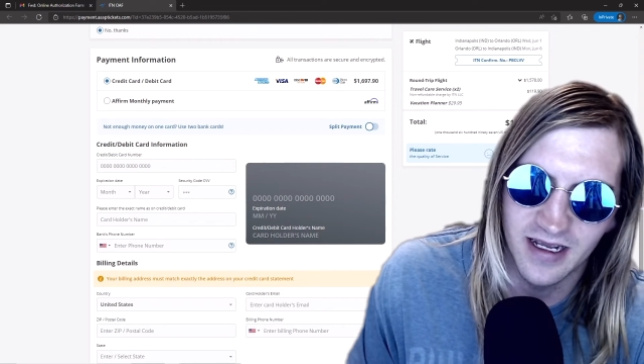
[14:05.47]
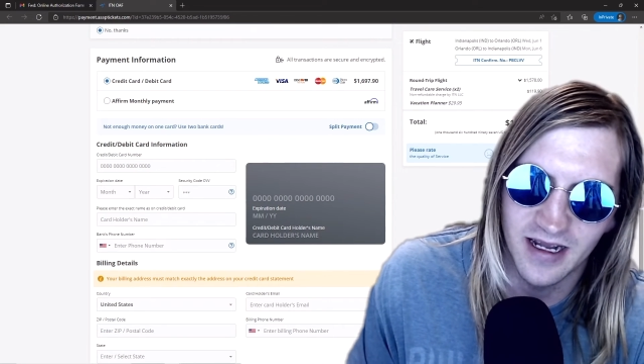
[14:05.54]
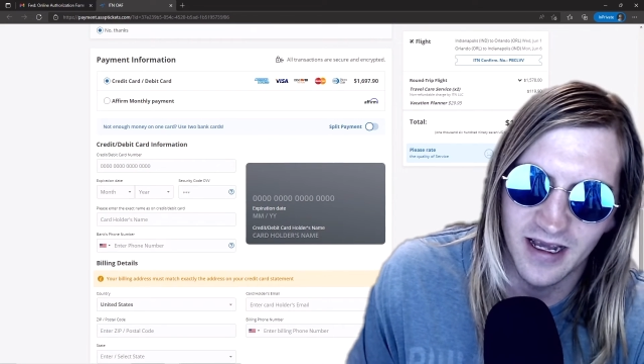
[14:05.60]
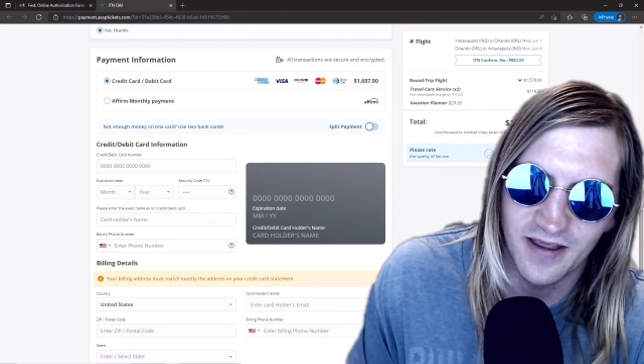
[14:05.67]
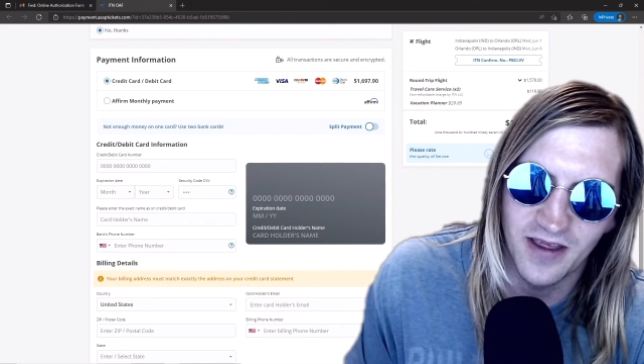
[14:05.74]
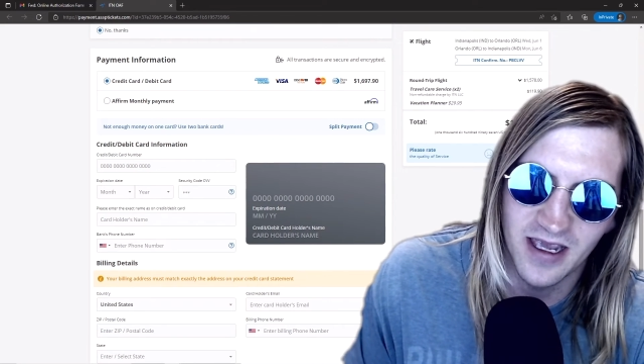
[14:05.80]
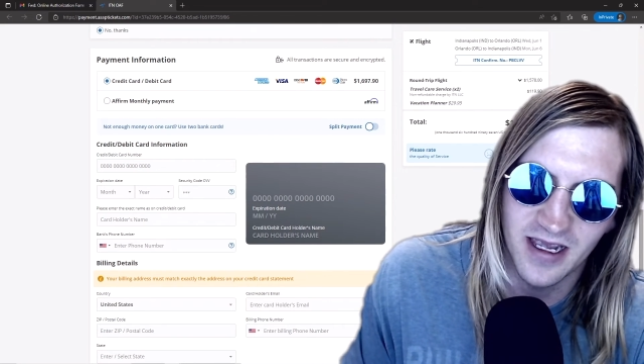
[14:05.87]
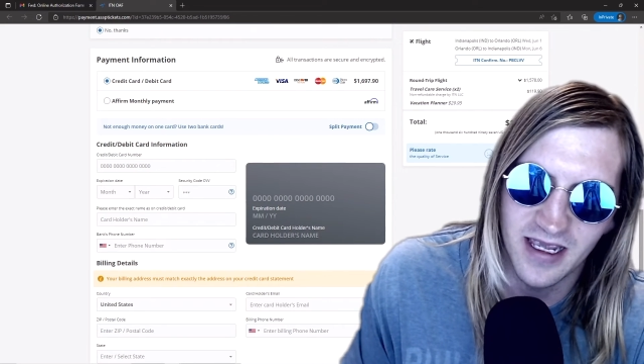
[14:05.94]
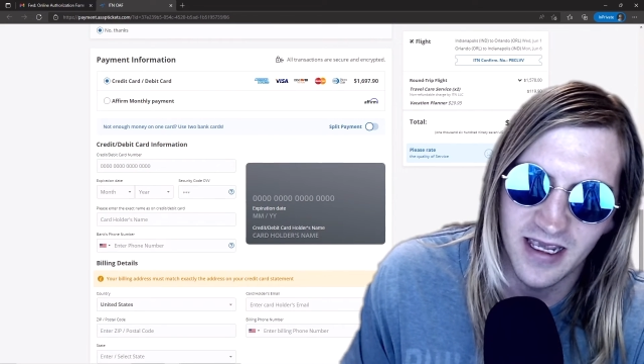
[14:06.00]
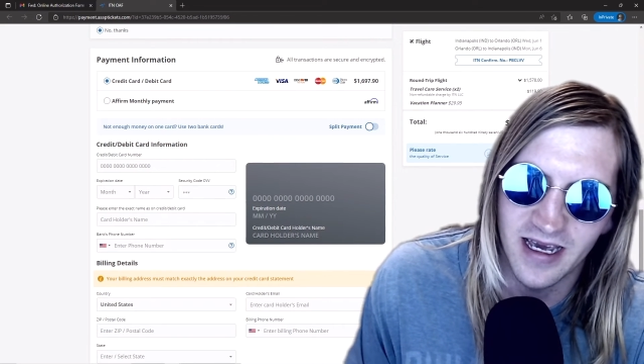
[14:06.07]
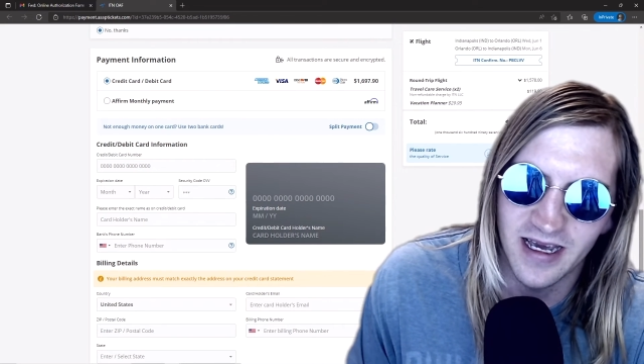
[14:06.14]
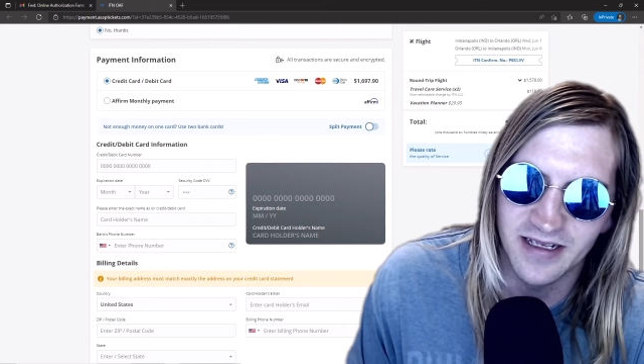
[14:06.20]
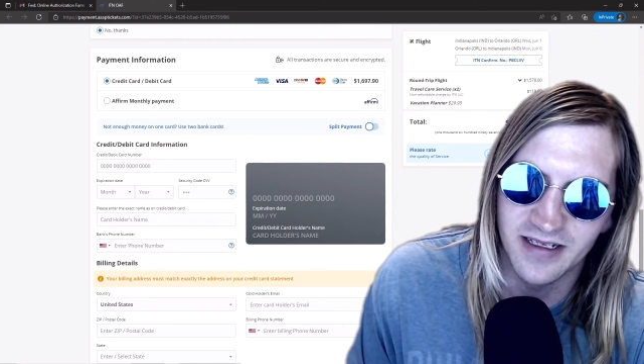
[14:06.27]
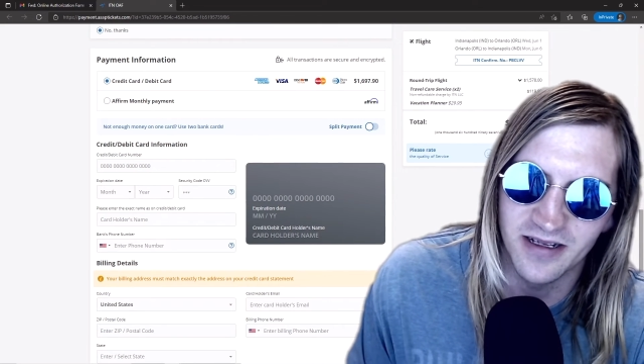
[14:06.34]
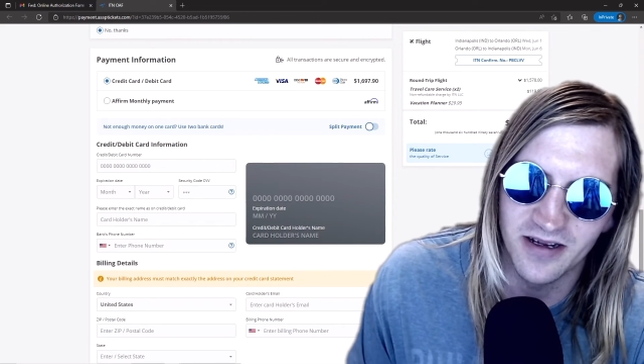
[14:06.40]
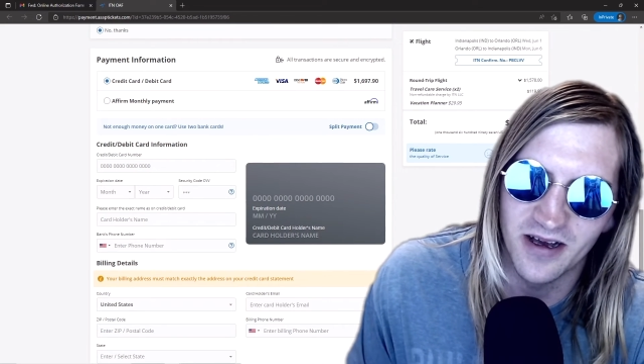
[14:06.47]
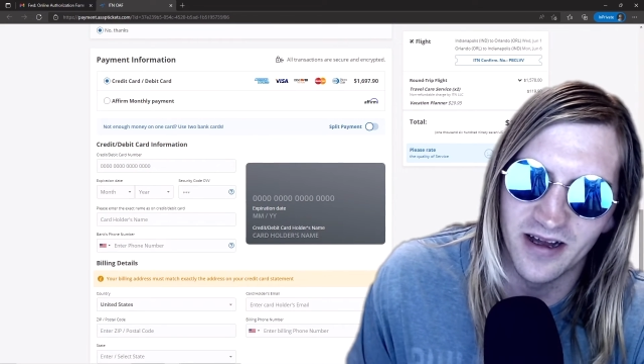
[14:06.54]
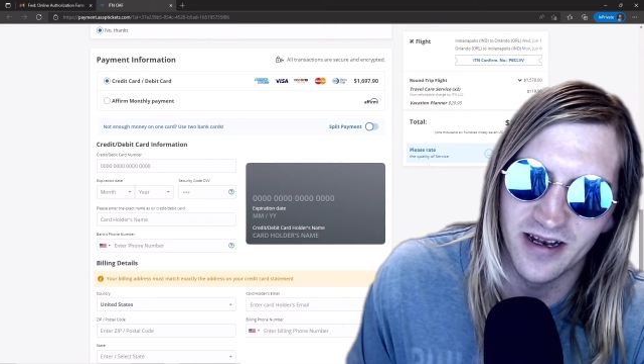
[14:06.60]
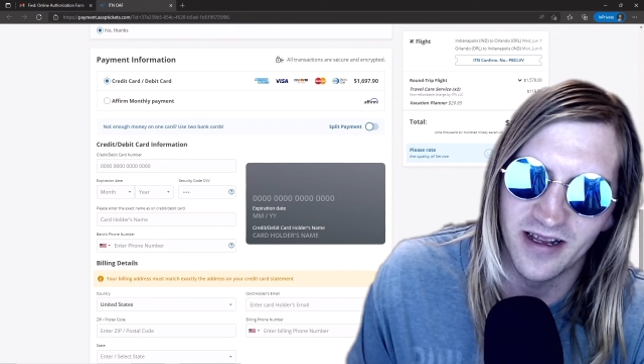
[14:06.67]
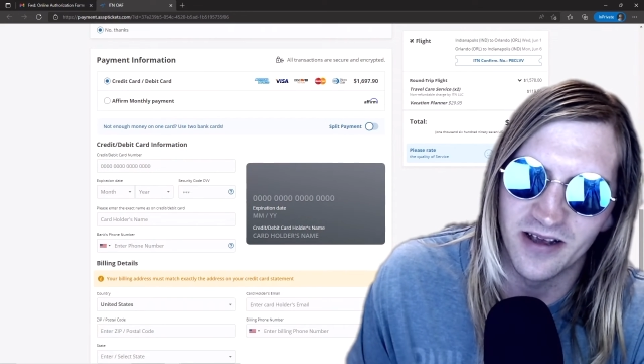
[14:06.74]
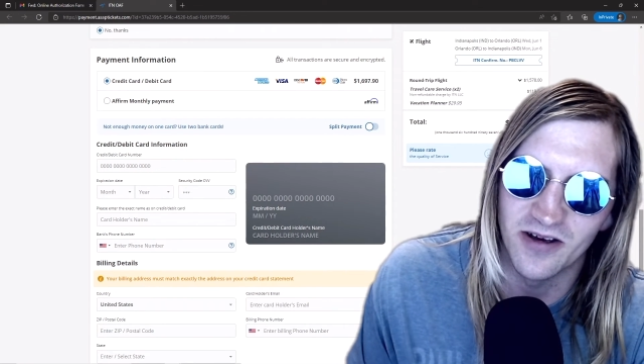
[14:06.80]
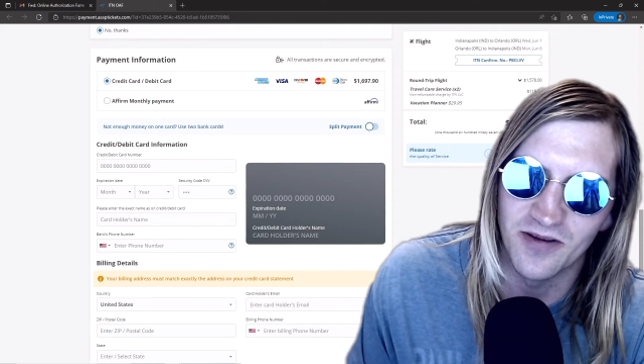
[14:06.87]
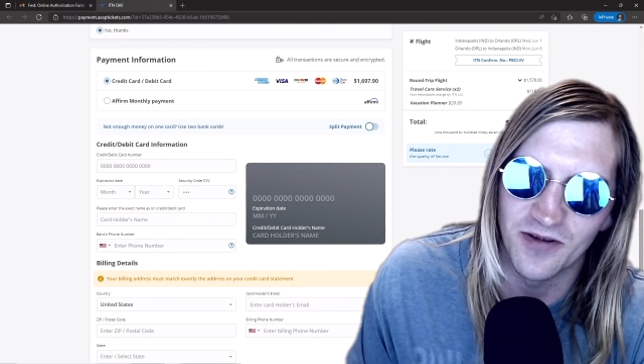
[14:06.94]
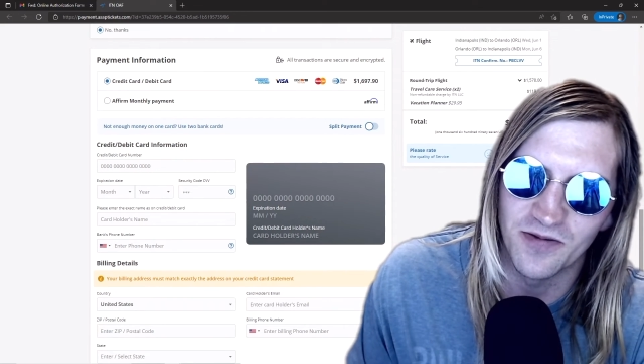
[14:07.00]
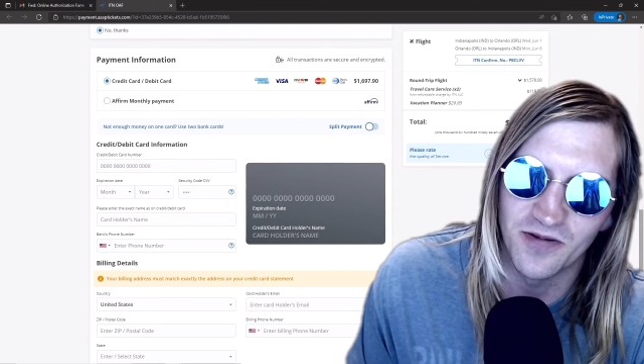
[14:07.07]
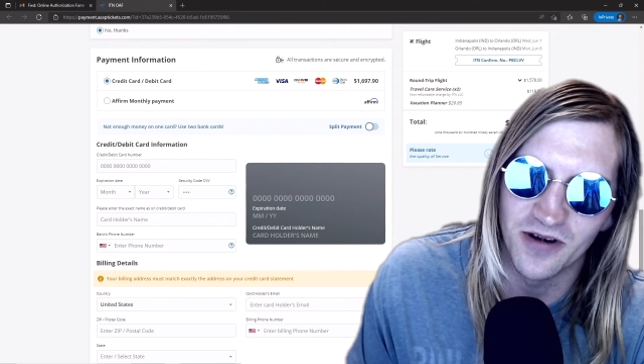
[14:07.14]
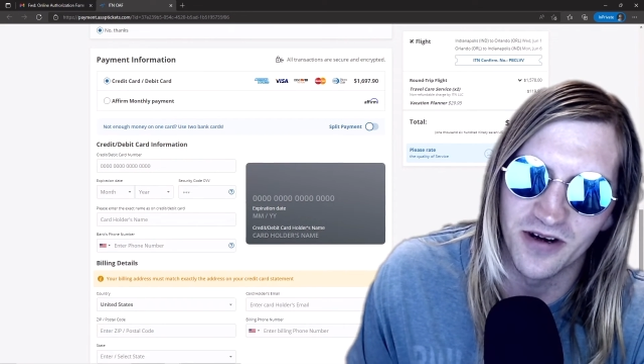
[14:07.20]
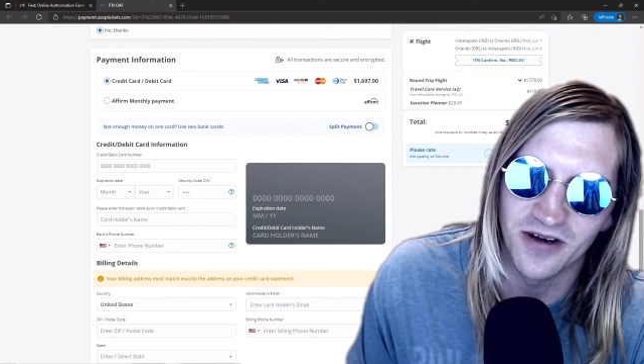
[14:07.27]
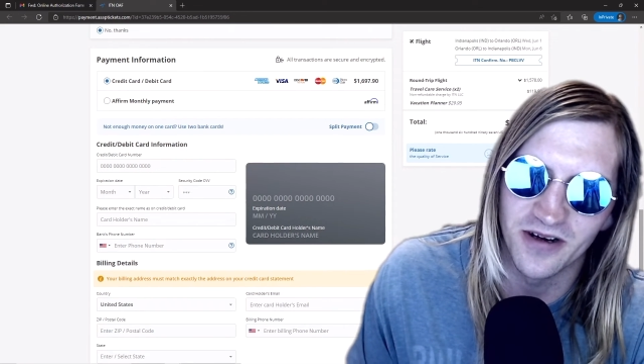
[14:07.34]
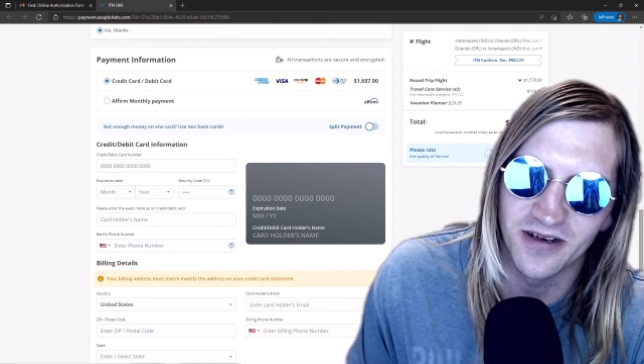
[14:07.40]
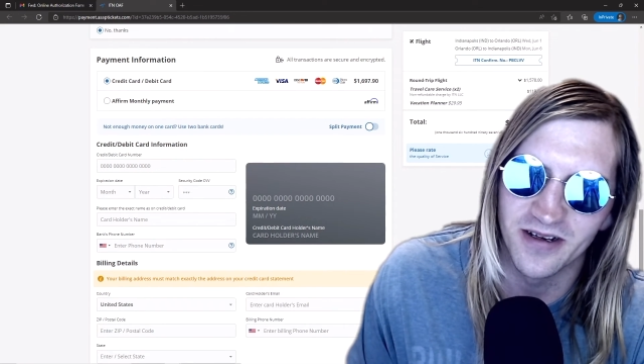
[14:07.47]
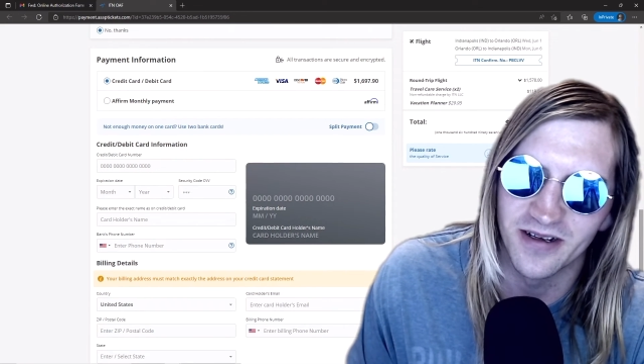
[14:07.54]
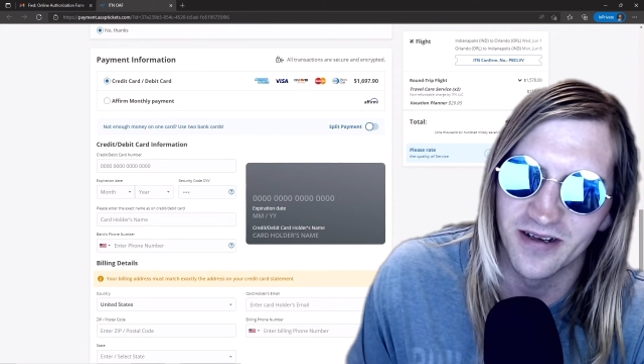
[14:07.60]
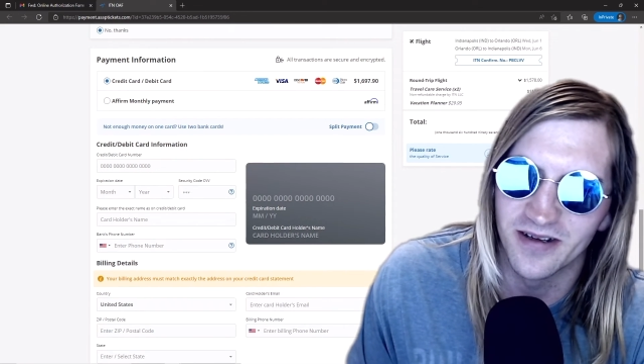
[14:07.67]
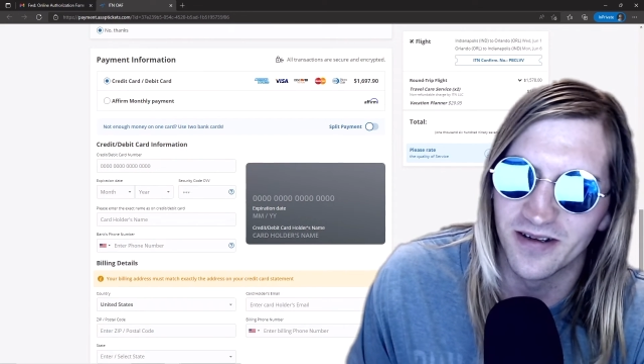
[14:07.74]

I think he has it on him at work.